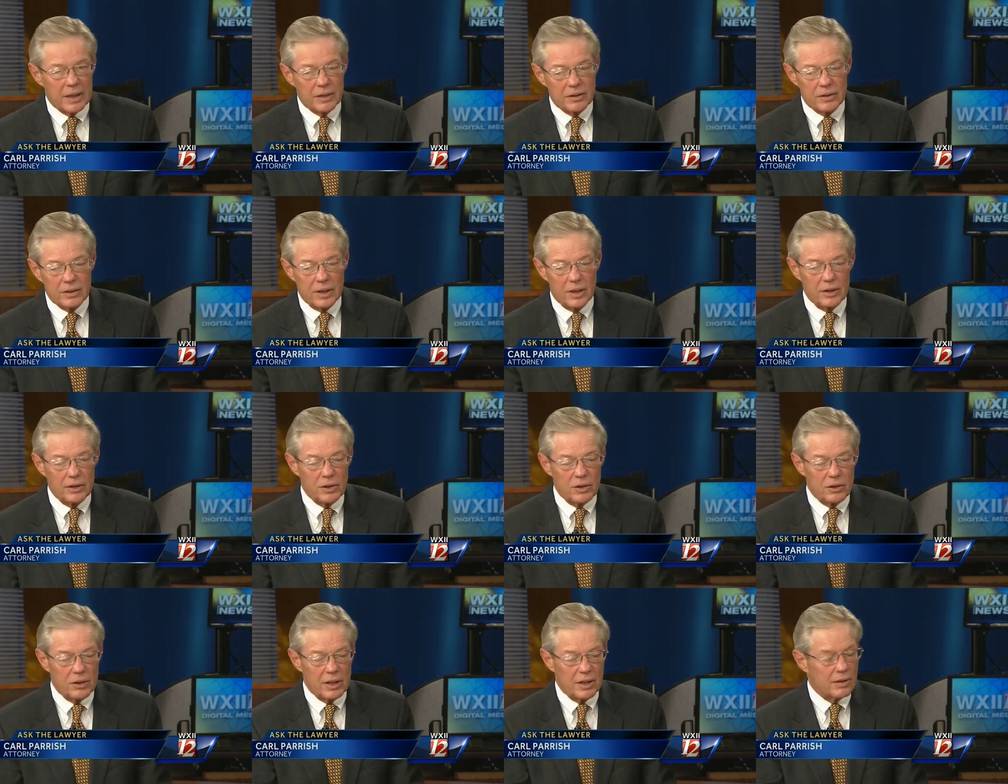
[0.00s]
and mm-hmm. say,
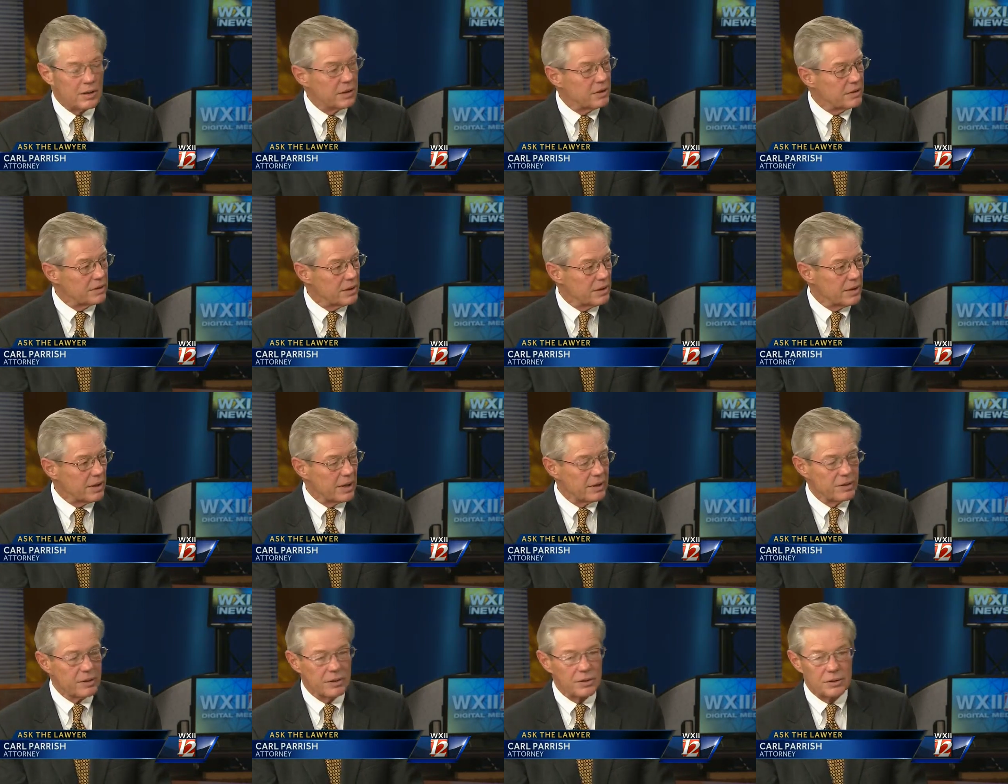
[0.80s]
you get this
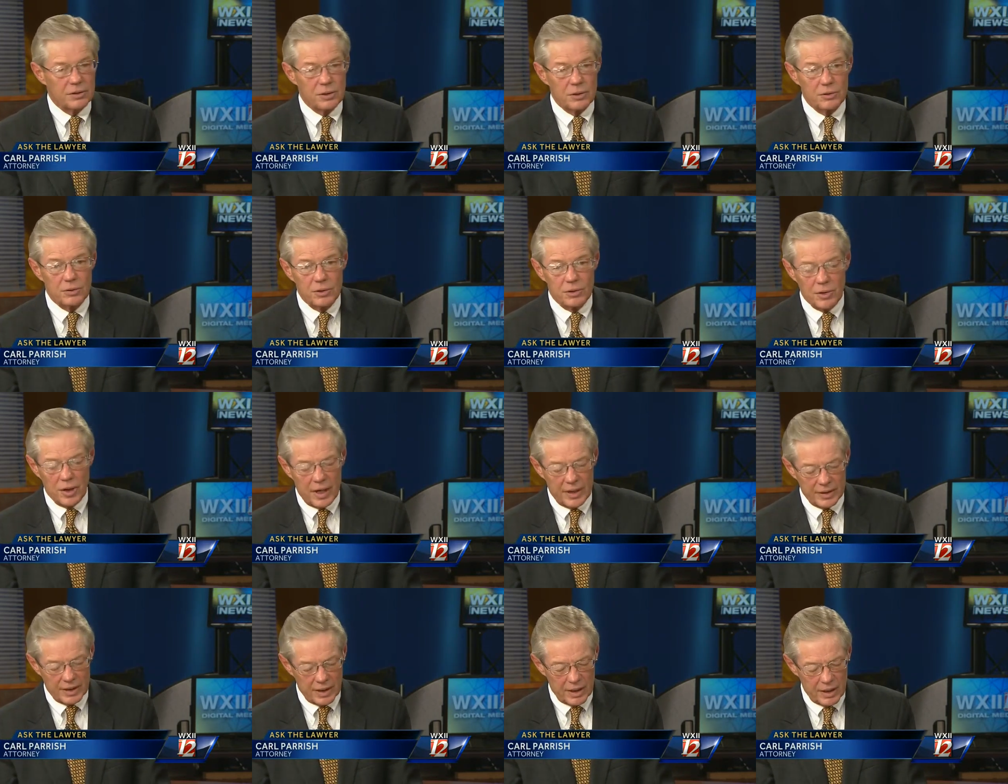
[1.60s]
deduction, you do
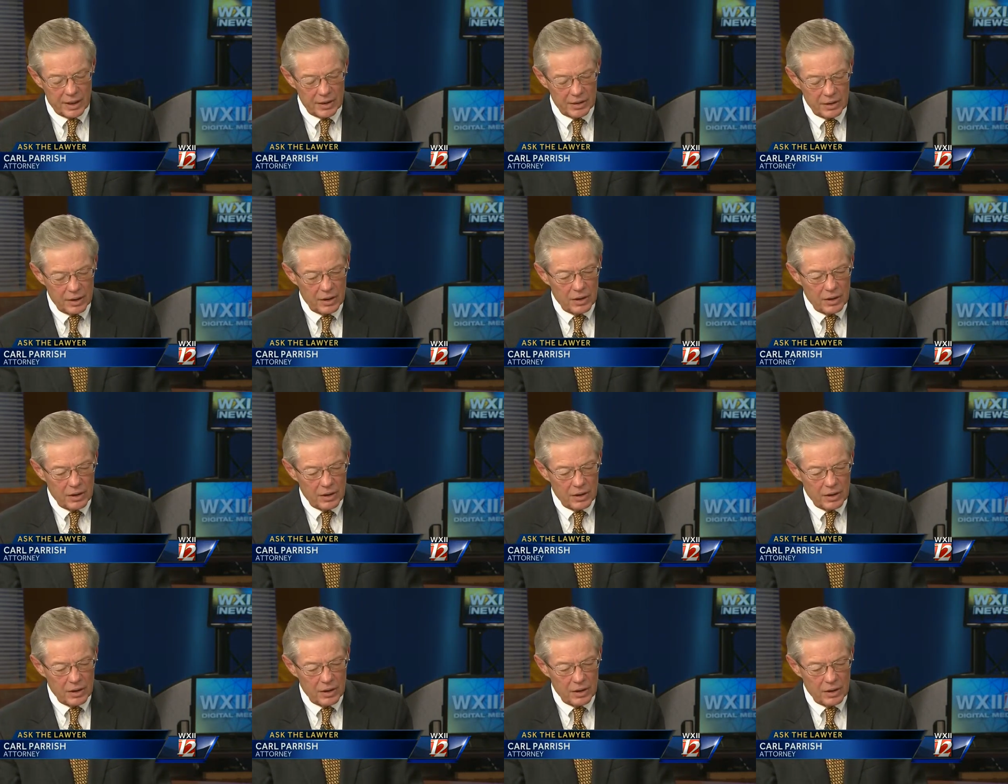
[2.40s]
not get it.